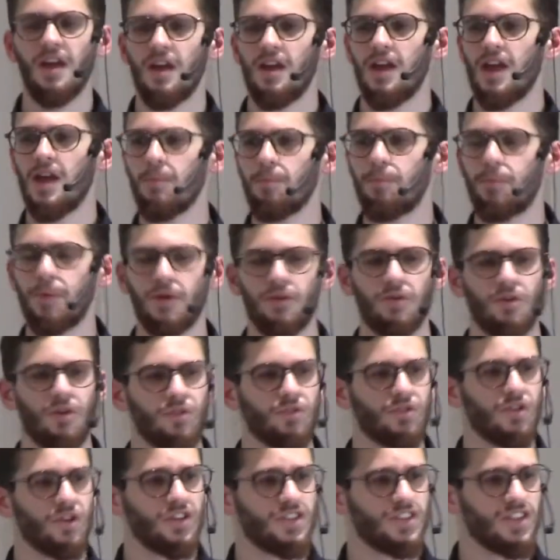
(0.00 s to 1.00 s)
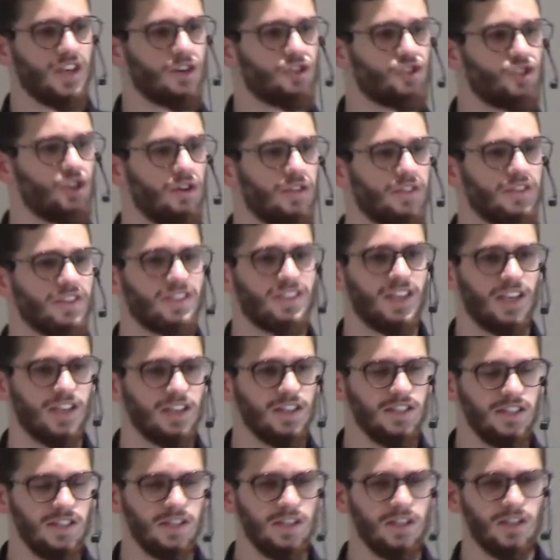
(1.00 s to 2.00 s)
emperor, Sabjan
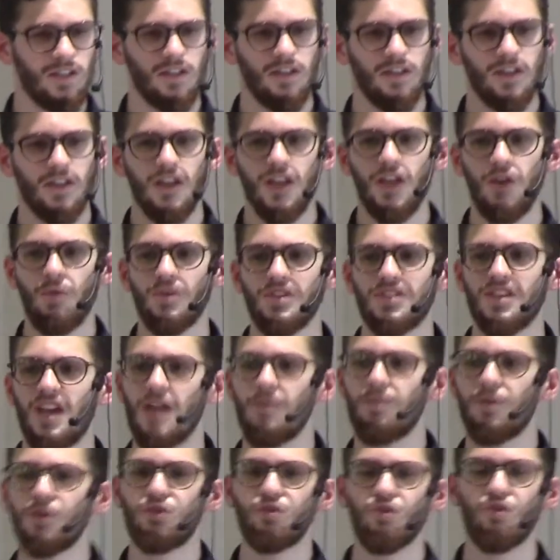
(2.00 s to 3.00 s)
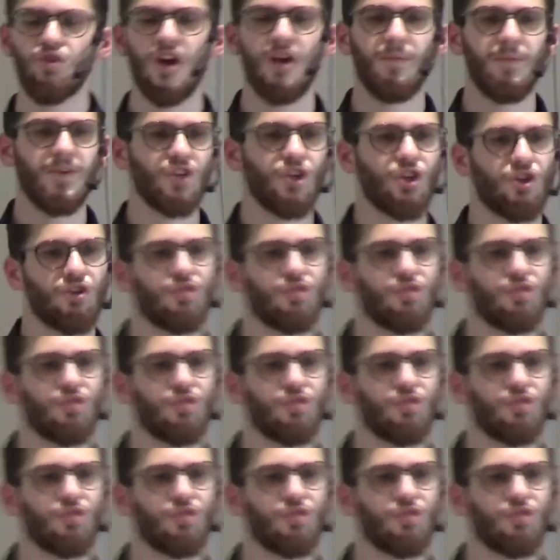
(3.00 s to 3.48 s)
II, he was able to come and